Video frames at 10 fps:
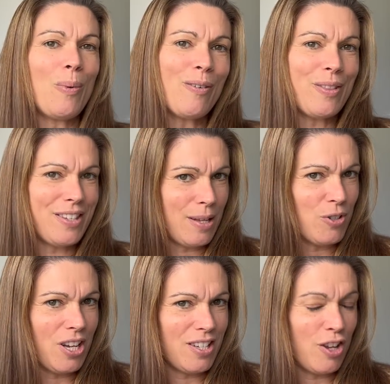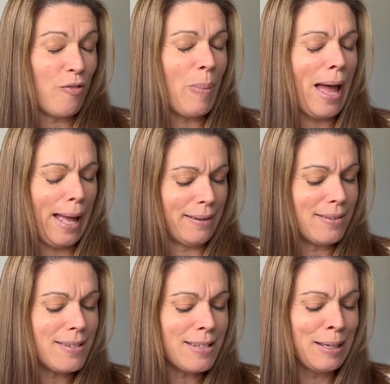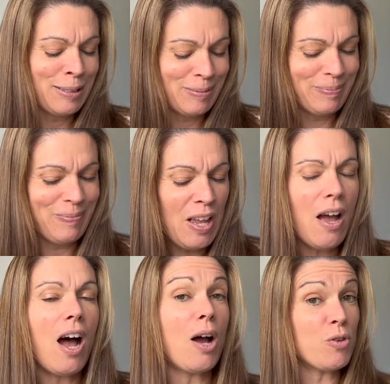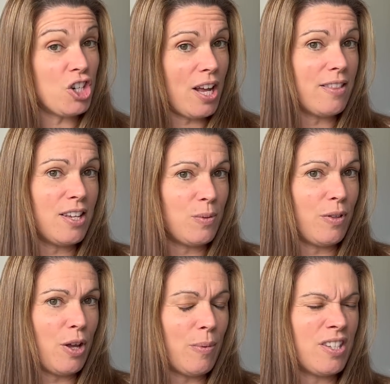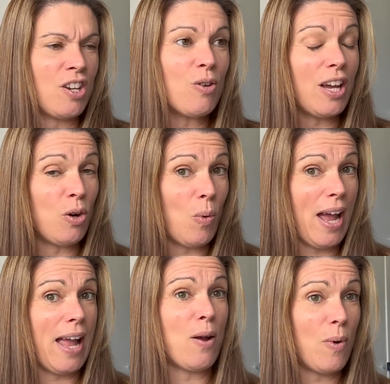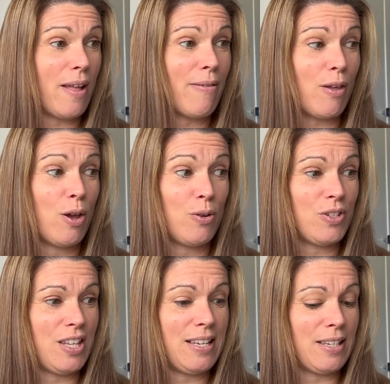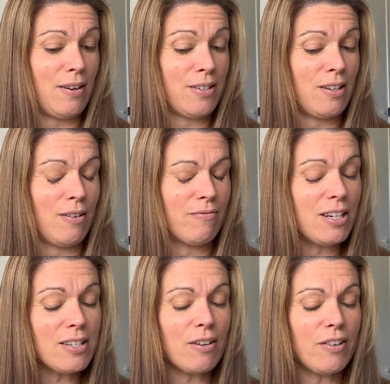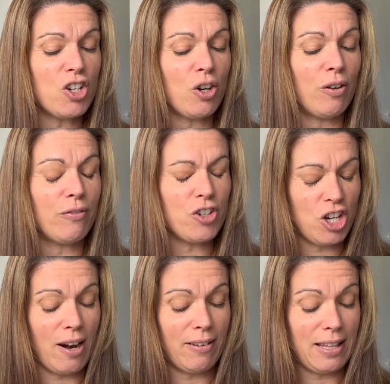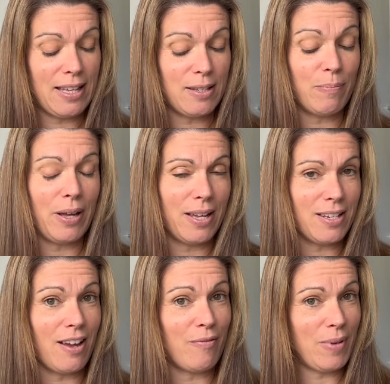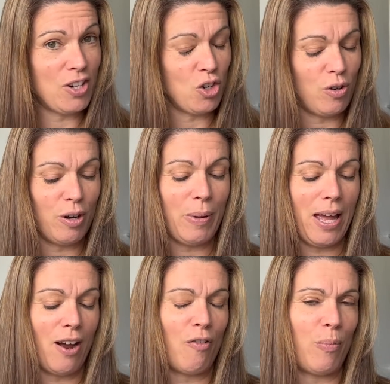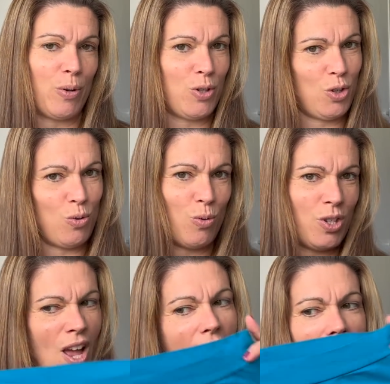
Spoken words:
we're on the subject of pants, I will share these with you, but there's no getting away with whose these are. So I'm really sorry, John, for sharing this, but I've made John a pair of boxer shorts.